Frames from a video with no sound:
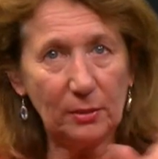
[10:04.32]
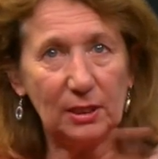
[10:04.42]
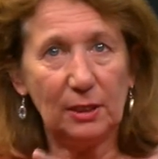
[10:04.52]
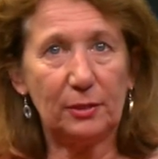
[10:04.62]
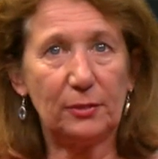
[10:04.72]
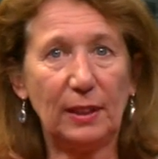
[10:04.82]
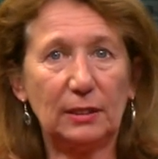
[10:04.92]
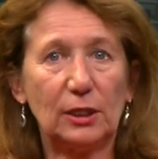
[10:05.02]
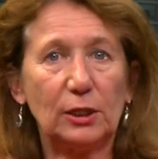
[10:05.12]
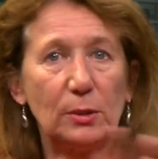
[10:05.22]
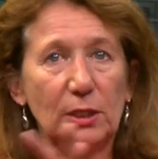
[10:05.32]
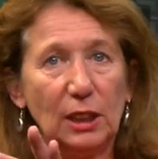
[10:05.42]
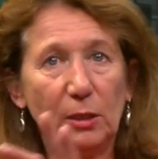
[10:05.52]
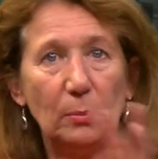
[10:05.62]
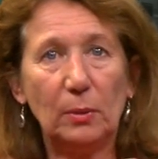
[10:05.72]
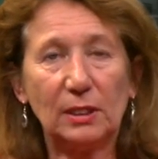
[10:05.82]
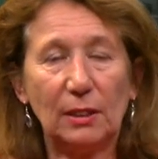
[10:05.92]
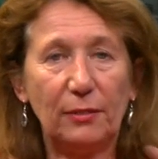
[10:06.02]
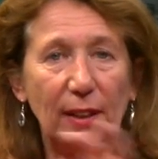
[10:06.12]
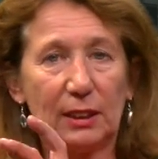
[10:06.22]
with the different factors to see what
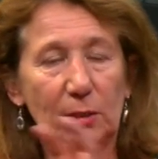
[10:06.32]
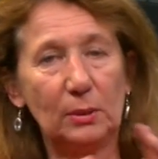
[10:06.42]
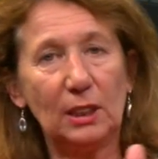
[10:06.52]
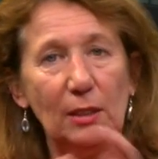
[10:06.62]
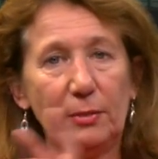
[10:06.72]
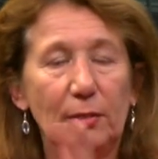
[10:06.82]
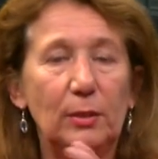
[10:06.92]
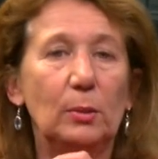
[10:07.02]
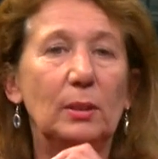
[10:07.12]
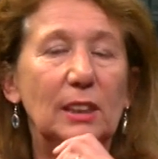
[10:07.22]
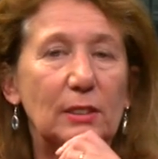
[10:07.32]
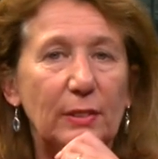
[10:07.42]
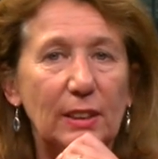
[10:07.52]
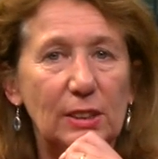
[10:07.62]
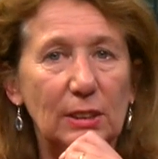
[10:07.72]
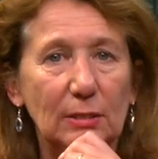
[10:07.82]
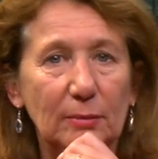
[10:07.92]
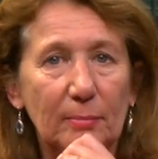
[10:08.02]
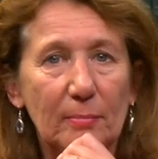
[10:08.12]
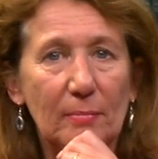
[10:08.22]
effect it would have if we do an intervention.
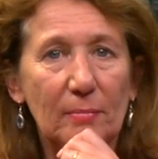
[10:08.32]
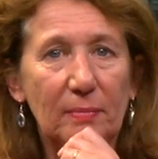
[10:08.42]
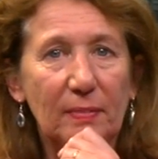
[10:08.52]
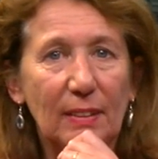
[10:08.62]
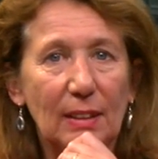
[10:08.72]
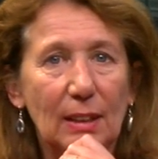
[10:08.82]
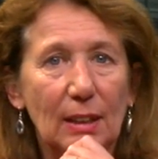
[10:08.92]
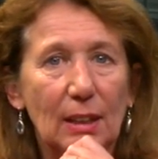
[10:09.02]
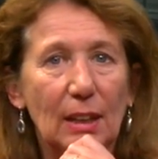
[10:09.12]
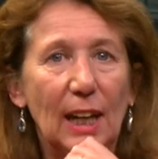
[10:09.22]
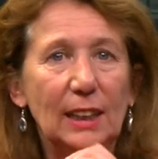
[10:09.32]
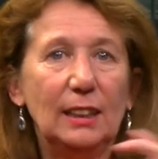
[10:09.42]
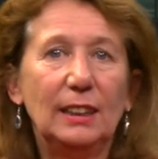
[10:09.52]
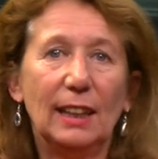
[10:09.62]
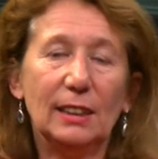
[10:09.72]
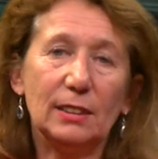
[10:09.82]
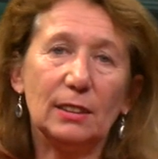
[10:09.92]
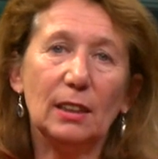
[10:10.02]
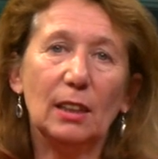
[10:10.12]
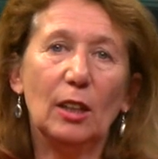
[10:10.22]
And in the end,
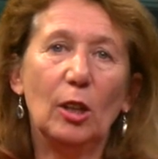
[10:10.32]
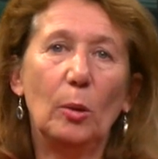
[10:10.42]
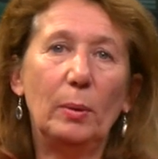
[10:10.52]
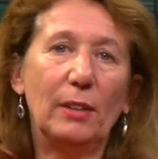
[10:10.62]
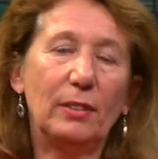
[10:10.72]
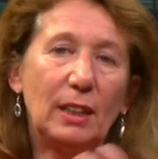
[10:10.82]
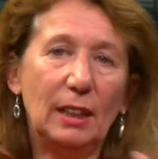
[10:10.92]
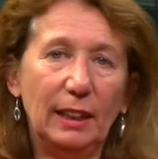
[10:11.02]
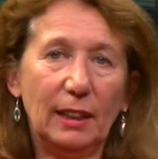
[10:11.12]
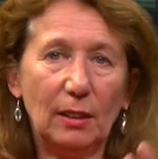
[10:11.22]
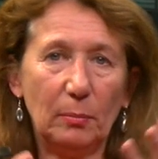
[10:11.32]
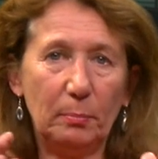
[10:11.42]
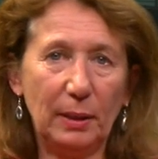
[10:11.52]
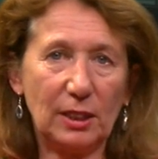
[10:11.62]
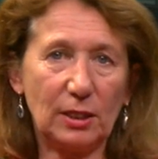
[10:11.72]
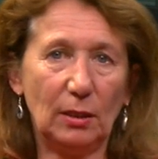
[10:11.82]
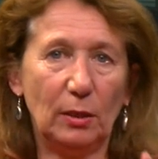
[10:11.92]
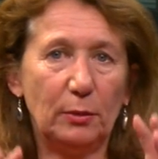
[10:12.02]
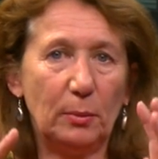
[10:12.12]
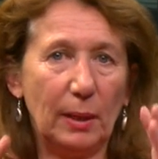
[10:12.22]
we have a clear picture
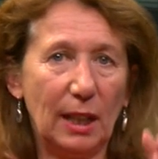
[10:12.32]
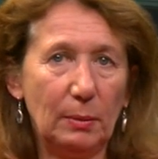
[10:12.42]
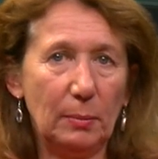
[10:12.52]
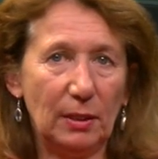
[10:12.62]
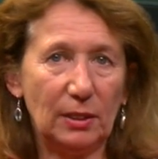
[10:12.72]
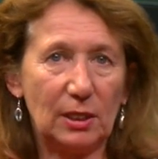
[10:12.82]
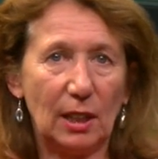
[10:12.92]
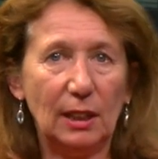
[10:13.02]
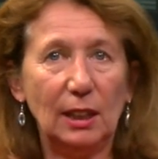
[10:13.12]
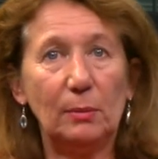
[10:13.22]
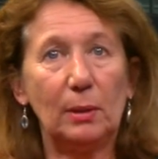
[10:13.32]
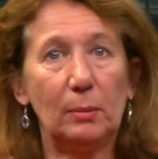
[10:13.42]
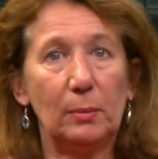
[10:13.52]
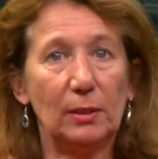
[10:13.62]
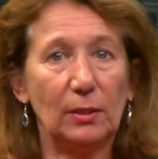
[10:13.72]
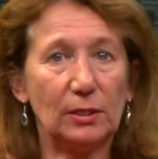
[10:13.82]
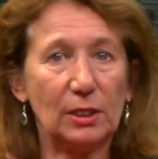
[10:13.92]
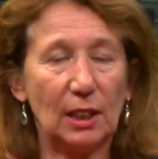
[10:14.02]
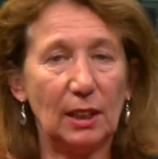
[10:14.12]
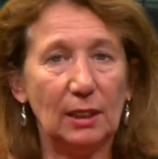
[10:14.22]
of where we will design and where we will not
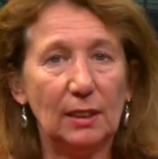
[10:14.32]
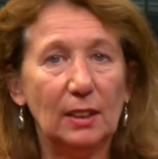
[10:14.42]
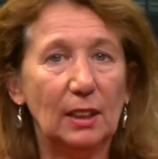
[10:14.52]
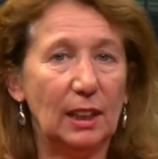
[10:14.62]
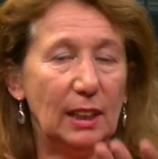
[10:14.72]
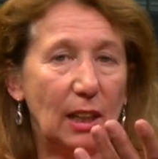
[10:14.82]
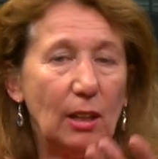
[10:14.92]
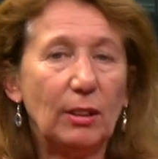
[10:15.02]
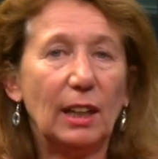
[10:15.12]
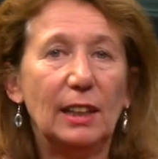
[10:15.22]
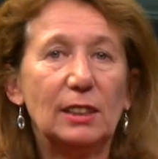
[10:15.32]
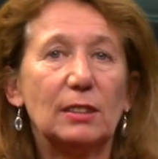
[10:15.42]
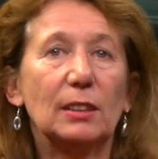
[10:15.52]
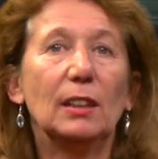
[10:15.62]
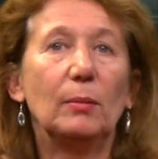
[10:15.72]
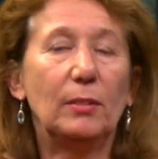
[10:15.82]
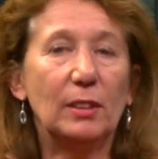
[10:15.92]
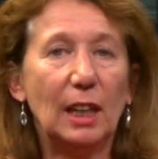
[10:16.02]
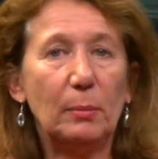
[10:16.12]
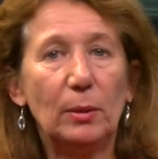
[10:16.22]
design. In our case, with the
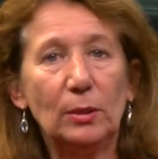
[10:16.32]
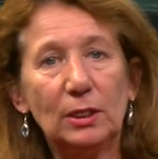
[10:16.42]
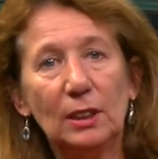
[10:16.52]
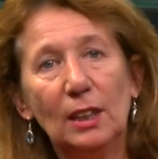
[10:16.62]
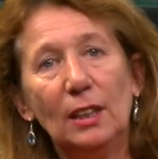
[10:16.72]
neighborhood,